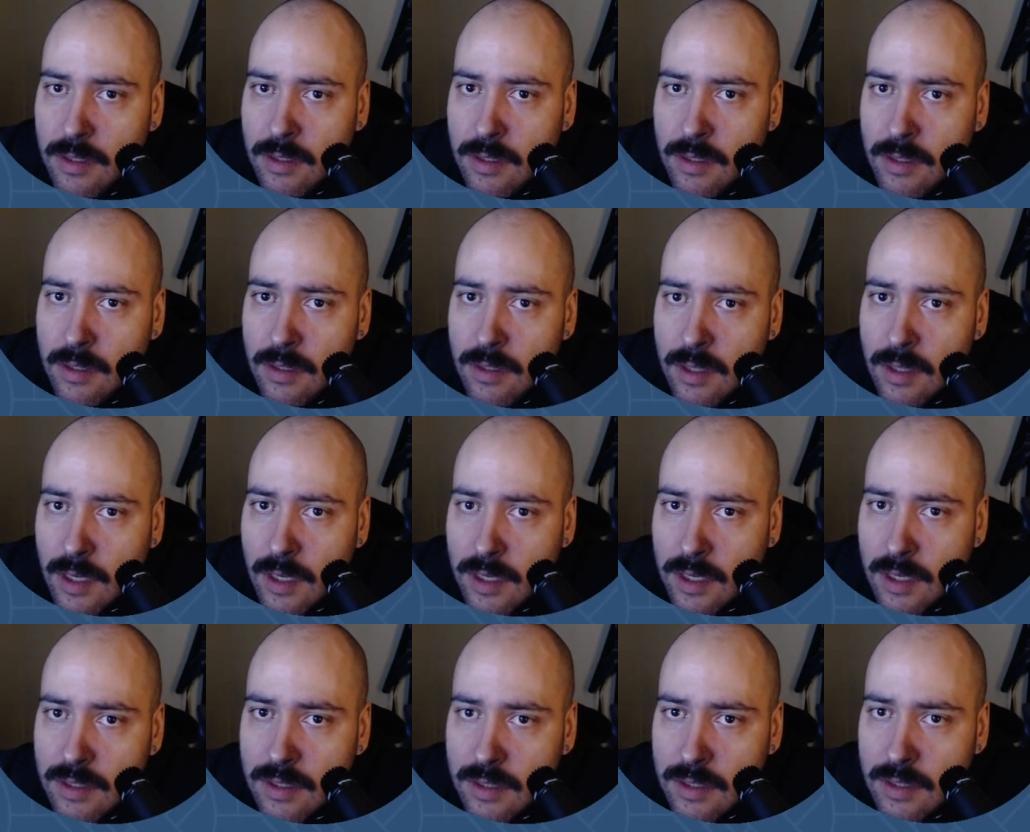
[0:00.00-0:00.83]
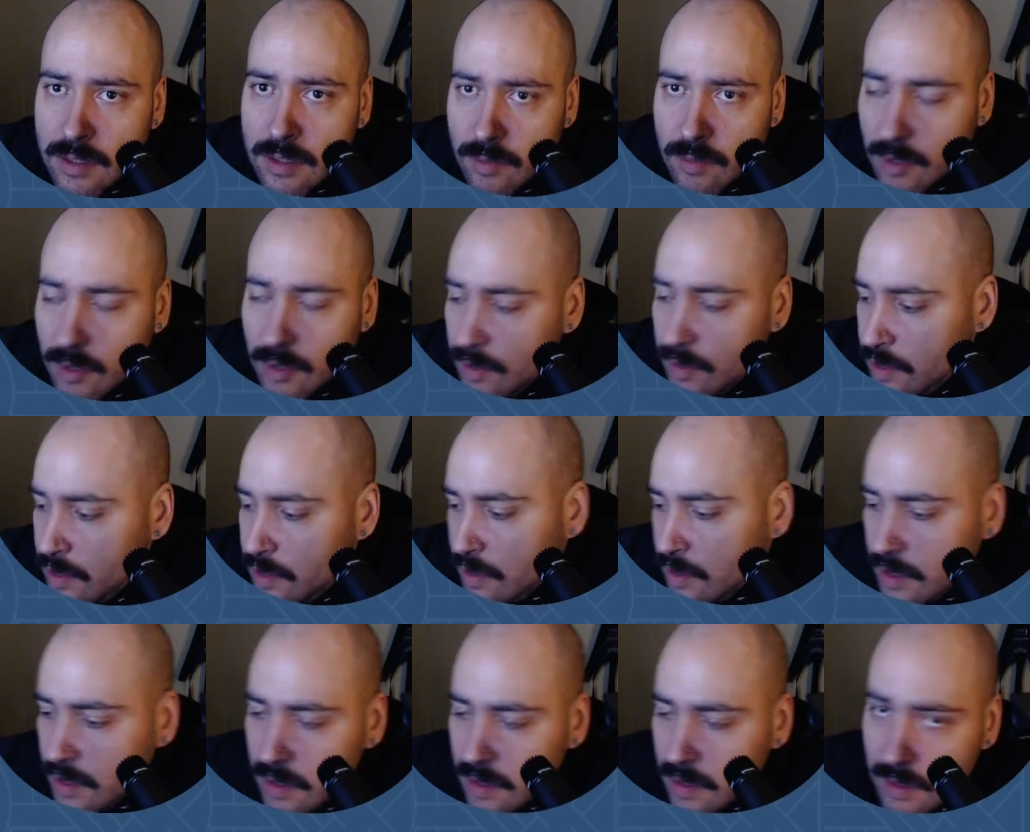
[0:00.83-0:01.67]
I guess I should probably delete
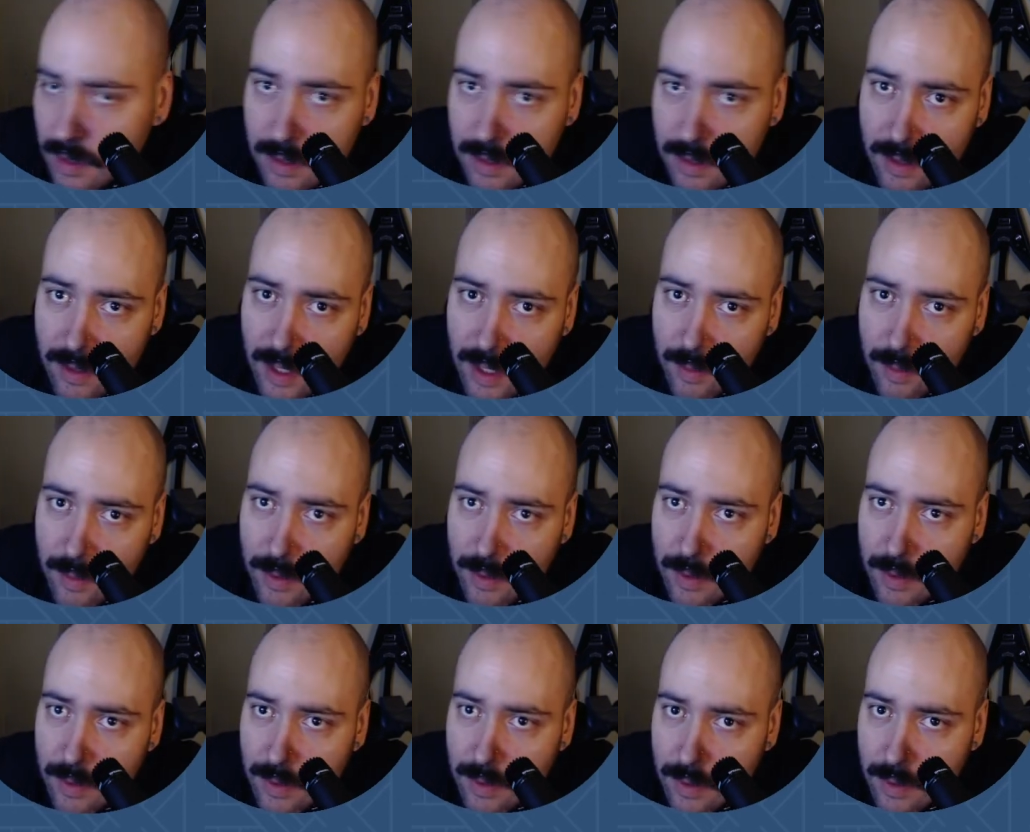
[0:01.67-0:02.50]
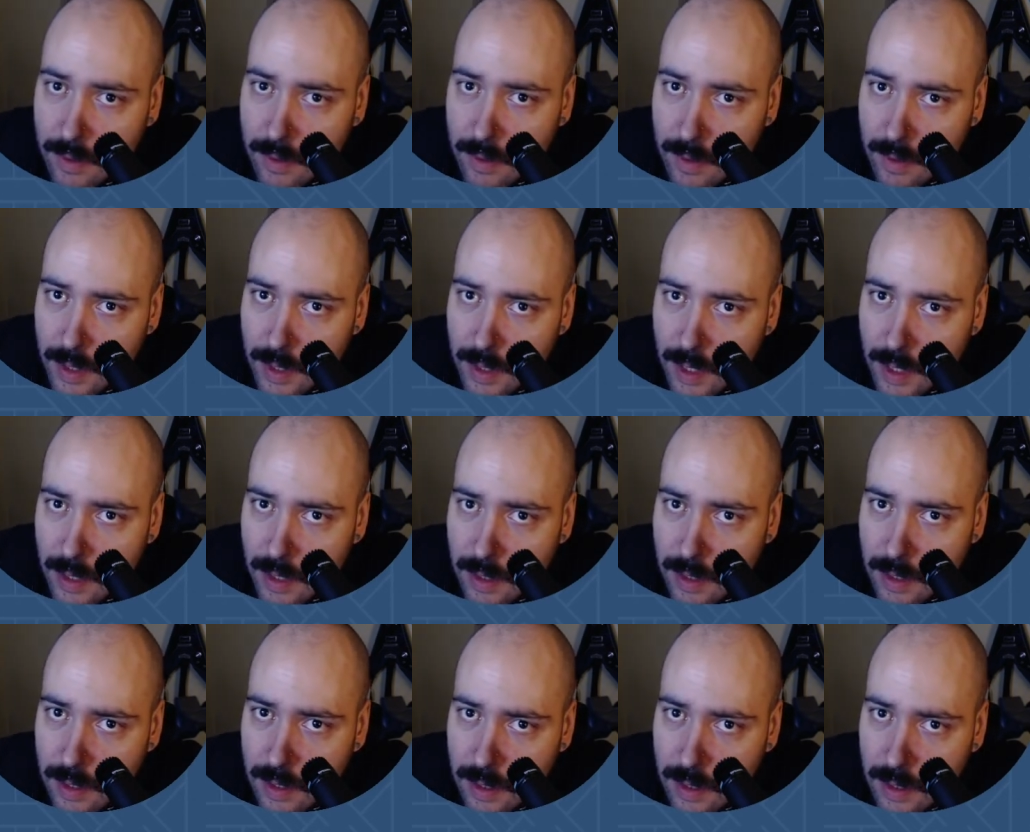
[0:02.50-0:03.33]
this crap. Yeah,
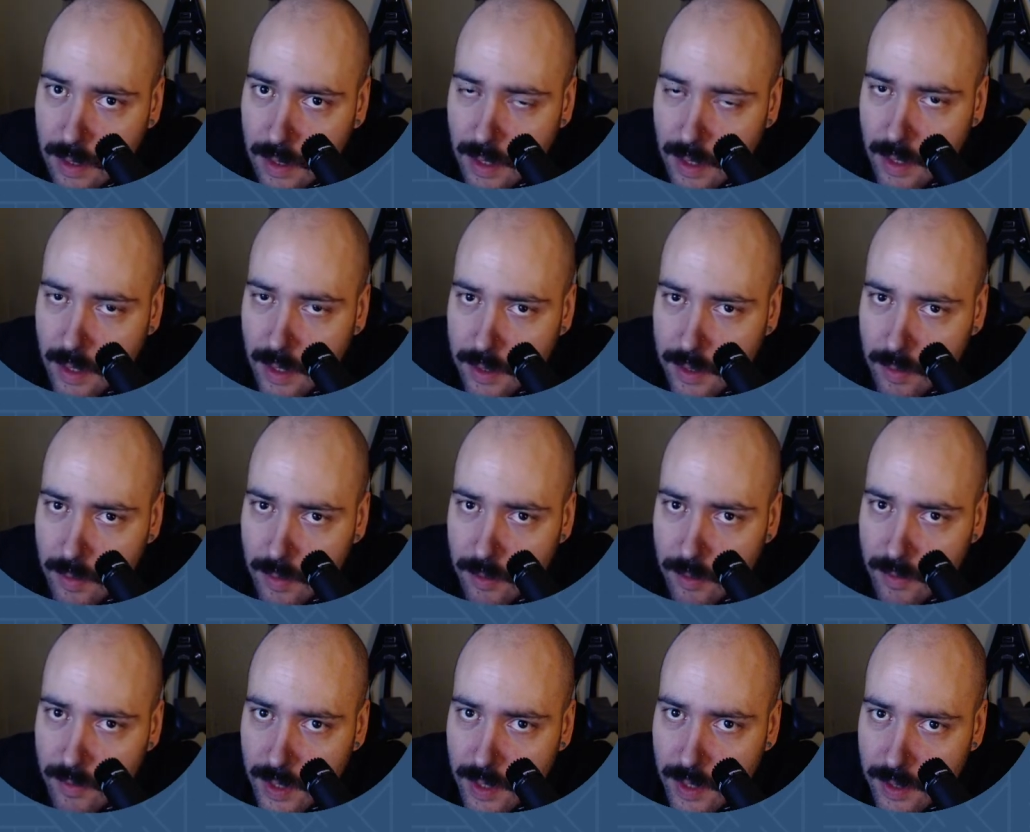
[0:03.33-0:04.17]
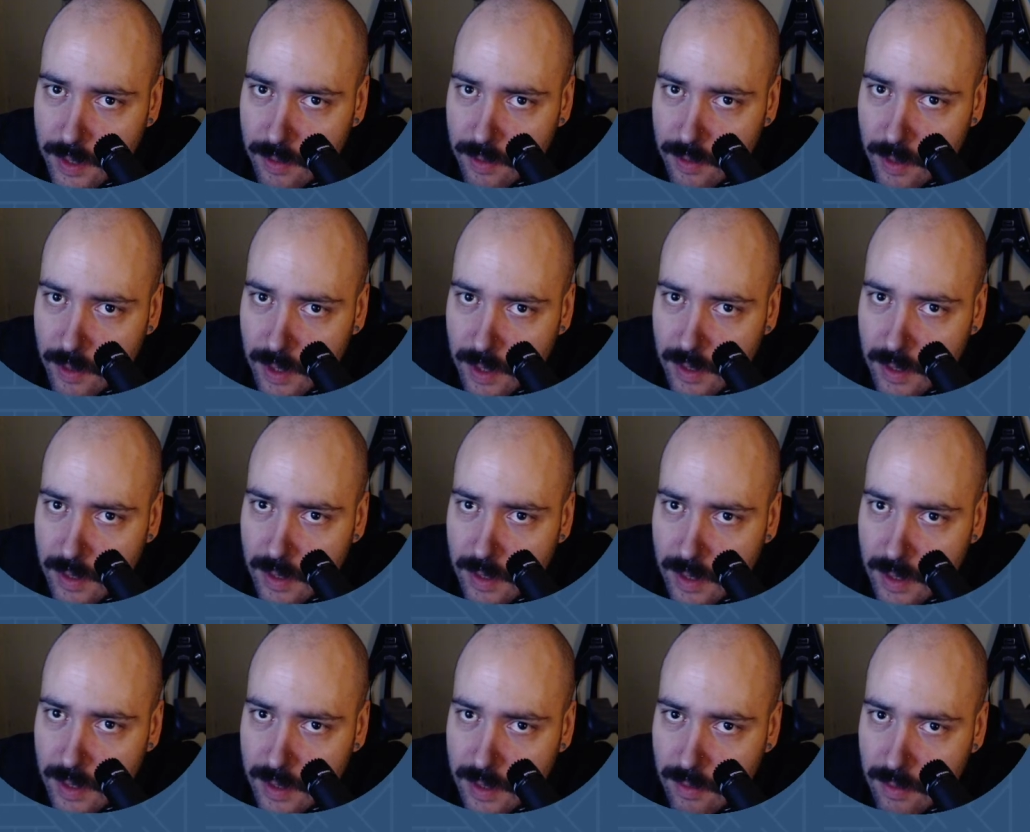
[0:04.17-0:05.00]
and I'll just move it elsewhere. I'll
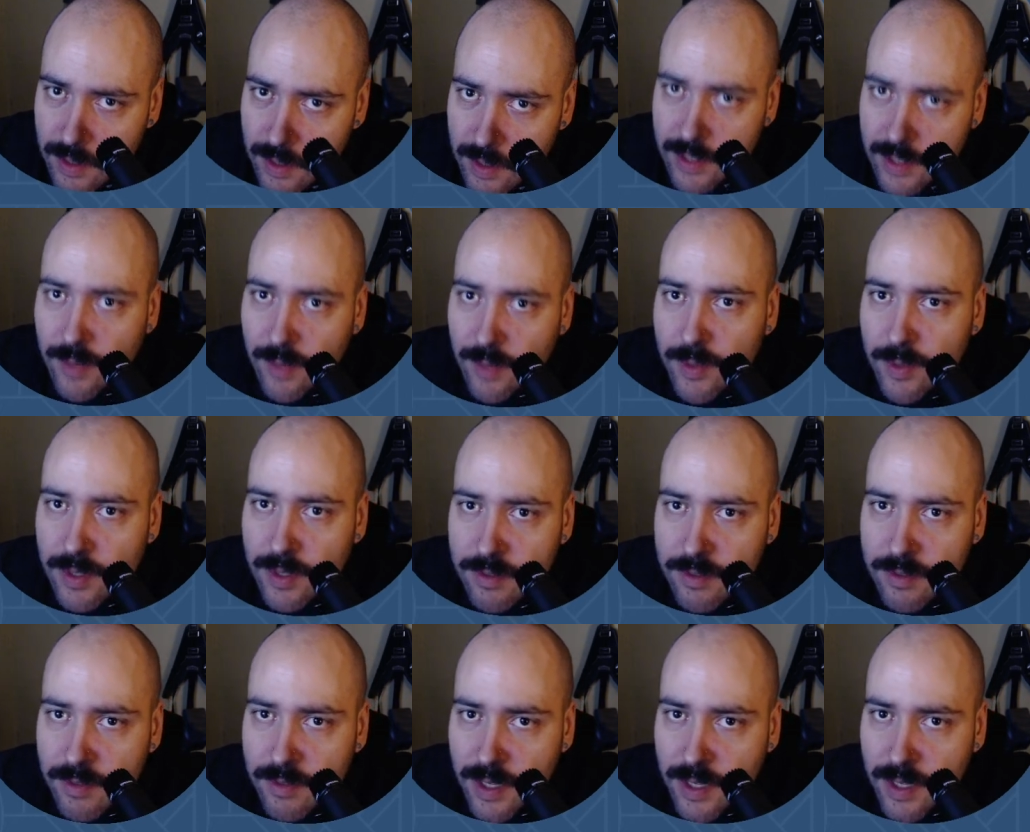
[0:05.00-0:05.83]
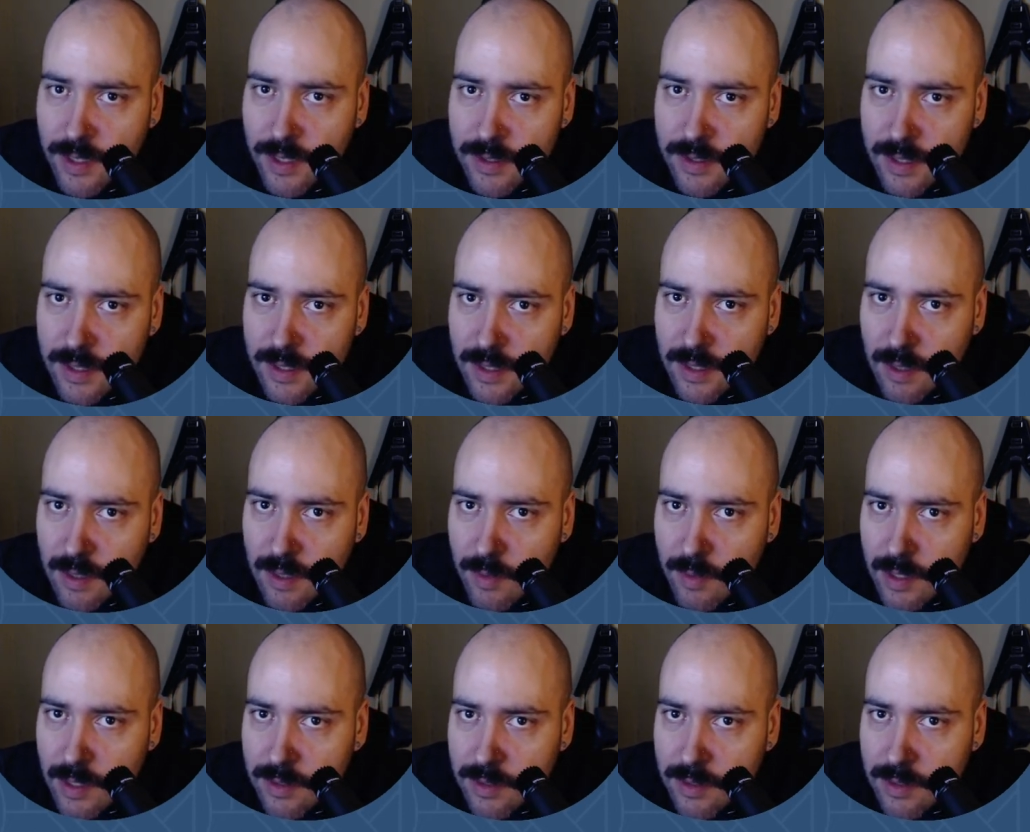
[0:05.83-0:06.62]
just retype it. It's fine. It's not that much.